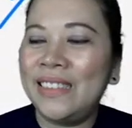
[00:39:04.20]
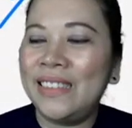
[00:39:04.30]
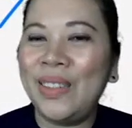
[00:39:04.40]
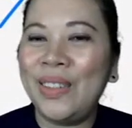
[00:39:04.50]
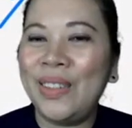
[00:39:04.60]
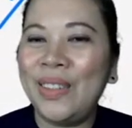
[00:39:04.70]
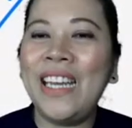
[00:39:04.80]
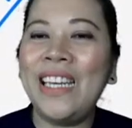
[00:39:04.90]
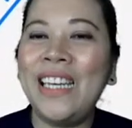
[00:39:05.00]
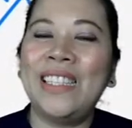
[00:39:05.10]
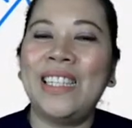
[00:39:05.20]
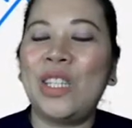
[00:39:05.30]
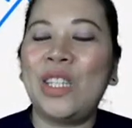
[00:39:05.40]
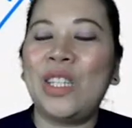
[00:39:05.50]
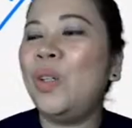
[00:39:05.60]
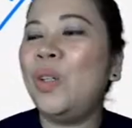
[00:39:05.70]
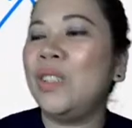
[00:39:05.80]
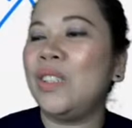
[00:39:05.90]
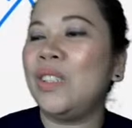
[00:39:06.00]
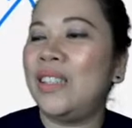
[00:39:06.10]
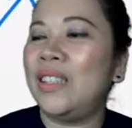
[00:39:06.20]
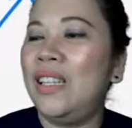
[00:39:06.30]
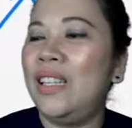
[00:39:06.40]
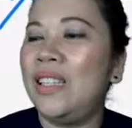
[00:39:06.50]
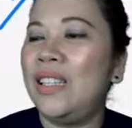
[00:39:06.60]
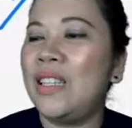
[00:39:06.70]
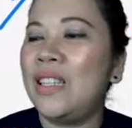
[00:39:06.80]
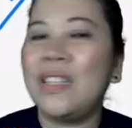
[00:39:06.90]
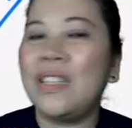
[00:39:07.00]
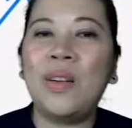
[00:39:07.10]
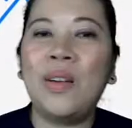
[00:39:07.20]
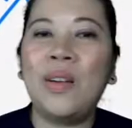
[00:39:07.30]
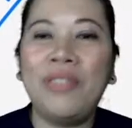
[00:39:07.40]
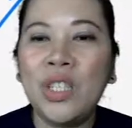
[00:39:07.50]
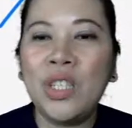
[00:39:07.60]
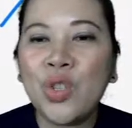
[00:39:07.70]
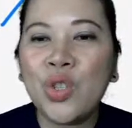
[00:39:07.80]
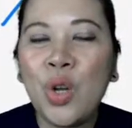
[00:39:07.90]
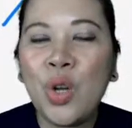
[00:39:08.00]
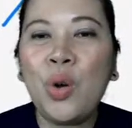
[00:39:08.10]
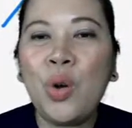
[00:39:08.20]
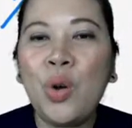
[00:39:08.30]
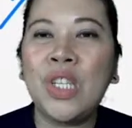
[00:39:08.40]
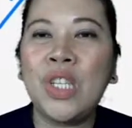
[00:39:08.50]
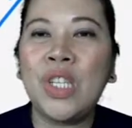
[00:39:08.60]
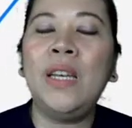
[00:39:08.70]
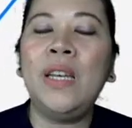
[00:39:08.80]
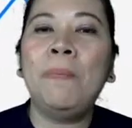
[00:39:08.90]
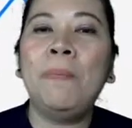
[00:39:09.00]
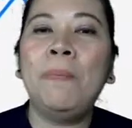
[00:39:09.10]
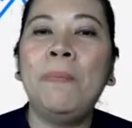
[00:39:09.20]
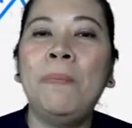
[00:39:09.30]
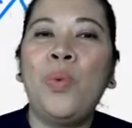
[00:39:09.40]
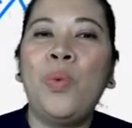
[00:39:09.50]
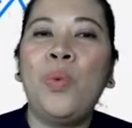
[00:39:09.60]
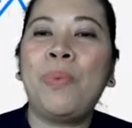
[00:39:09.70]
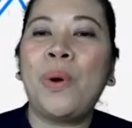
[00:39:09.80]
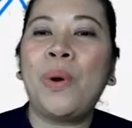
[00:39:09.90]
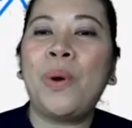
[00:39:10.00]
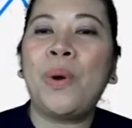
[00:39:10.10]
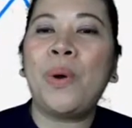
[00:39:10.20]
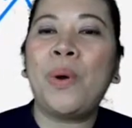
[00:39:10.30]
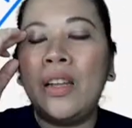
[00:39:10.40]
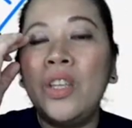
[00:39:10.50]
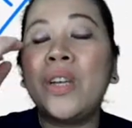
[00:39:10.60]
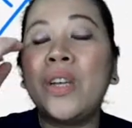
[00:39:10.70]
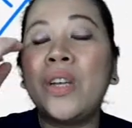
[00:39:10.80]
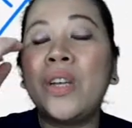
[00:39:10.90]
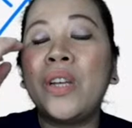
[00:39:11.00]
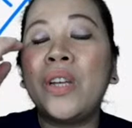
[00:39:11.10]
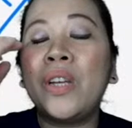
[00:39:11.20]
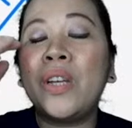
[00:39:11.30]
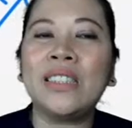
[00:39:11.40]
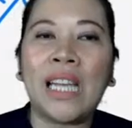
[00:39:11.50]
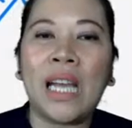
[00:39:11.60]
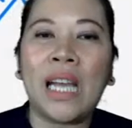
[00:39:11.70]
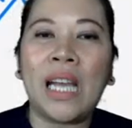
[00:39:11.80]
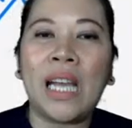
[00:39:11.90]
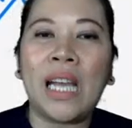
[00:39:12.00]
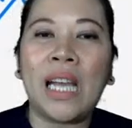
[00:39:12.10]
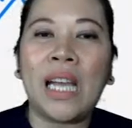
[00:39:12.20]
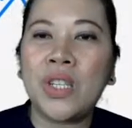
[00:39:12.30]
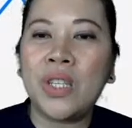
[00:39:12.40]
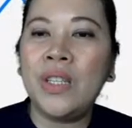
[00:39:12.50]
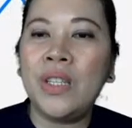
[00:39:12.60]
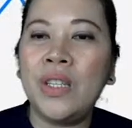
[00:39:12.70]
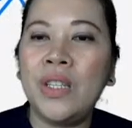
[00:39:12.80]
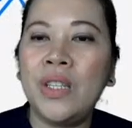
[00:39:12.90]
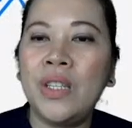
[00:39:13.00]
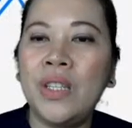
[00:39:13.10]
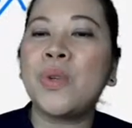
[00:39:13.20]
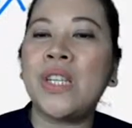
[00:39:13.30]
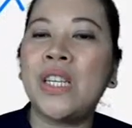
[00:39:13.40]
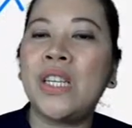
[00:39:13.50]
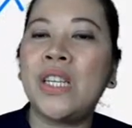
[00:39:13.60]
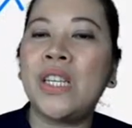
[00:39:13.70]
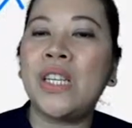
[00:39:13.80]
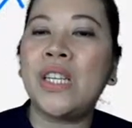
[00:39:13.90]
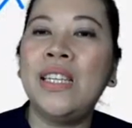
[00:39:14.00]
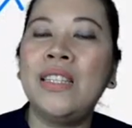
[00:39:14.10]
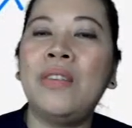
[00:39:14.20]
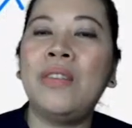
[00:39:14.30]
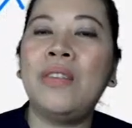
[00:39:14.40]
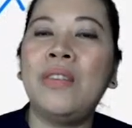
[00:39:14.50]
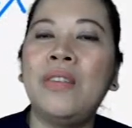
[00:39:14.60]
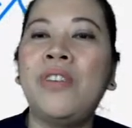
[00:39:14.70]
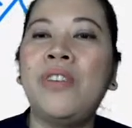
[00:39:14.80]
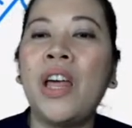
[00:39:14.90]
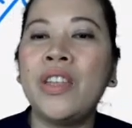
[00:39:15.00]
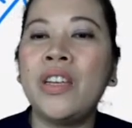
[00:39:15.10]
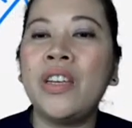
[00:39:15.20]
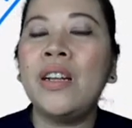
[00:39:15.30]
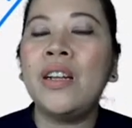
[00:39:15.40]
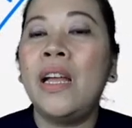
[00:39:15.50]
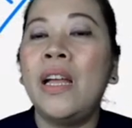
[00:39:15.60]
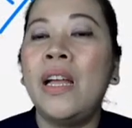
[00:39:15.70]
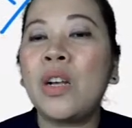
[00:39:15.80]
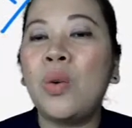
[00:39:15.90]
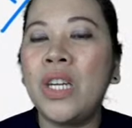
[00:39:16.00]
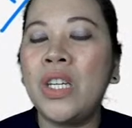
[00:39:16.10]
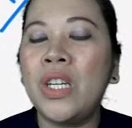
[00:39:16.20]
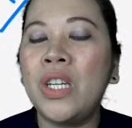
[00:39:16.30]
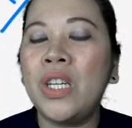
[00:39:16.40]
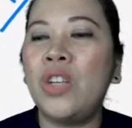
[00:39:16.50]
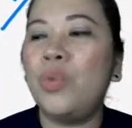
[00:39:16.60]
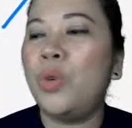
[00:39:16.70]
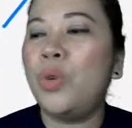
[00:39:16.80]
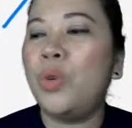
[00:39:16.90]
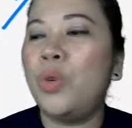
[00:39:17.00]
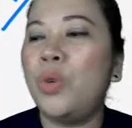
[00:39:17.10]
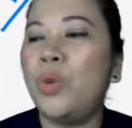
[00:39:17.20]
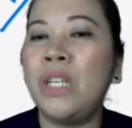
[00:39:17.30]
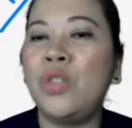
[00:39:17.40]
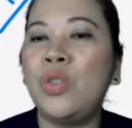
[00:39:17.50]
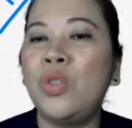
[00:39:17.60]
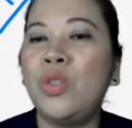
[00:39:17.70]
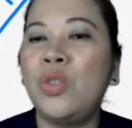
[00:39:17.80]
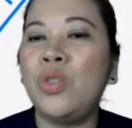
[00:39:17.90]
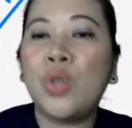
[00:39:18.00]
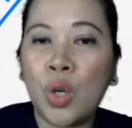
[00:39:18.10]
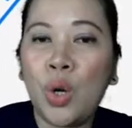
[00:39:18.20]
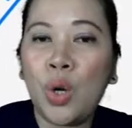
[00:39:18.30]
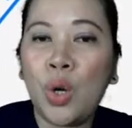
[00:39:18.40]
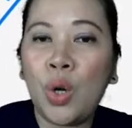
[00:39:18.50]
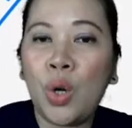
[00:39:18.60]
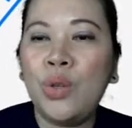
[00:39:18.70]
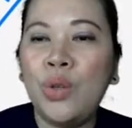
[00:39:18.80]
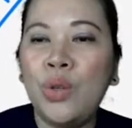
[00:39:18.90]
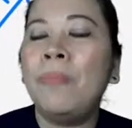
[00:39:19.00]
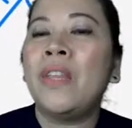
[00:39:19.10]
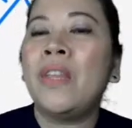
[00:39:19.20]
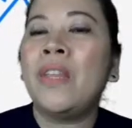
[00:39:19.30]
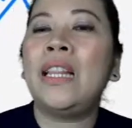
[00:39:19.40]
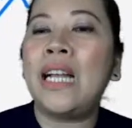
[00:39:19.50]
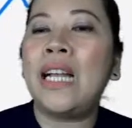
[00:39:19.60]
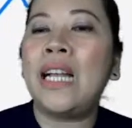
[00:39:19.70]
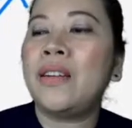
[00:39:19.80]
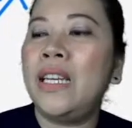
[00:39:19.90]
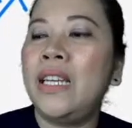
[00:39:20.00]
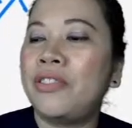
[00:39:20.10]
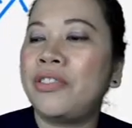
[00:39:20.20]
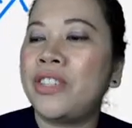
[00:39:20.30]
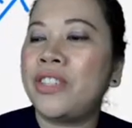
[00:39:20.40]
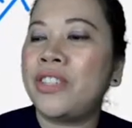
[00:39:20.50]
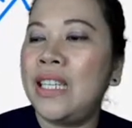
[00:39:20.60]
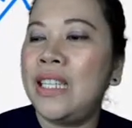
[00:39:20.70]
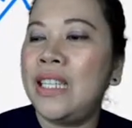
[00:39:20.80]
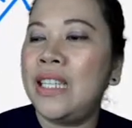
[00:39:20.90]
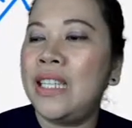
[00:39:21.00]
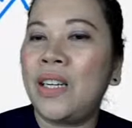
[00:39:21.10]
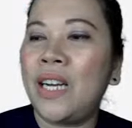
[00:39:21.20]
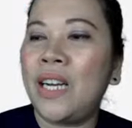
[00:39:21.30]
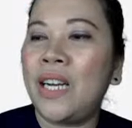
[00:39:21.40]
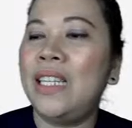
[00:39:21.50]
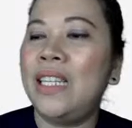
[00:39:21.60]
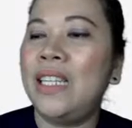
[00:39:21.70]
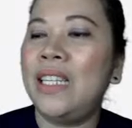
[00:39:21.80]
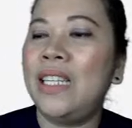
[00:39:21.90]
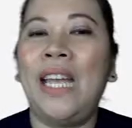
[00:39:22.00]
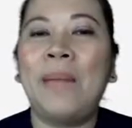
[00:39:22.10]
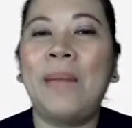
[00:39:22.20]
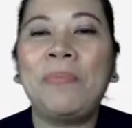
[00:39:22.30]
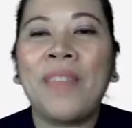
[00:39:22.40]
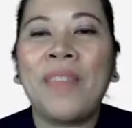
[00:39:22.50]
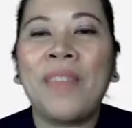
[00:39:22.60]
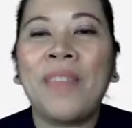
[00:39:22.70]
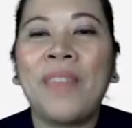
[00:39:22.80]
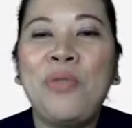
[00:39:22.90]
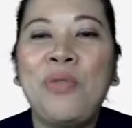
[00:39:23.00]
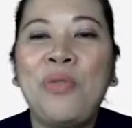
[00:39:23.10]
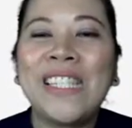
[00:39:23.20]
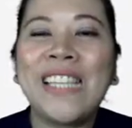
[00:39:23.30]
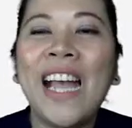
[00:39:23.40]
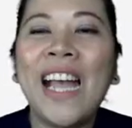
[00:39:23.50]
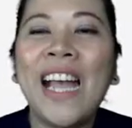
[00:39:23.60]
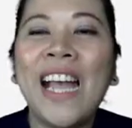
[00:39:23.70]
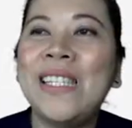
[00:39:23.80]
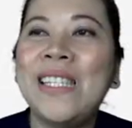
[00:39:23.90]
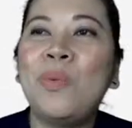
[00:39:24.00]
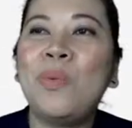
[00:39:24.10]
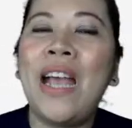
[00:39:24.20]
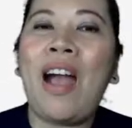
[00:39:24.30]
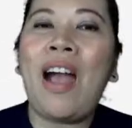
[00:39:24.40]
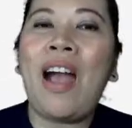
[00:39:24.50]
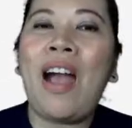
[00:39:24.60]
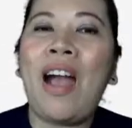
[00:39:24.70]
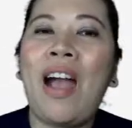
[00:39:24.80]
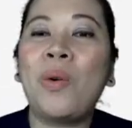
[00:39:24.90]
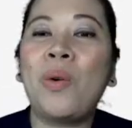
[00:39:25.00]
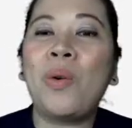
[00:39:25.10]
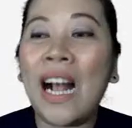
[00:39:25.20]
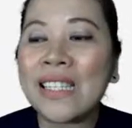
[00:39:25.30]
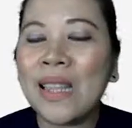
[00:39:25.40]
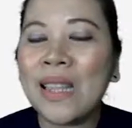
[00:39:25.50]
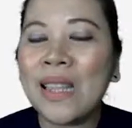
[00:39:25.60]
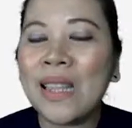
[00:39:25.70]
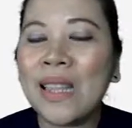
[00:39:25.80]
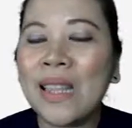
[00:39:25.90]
All right, cool. So if there's no question, we proceed. You can still type your questions, but I'll proceed to science. If you have other equations that you would want me to show to you, I'll answer it after science. All right? Okay. Now for science, we have our gas law.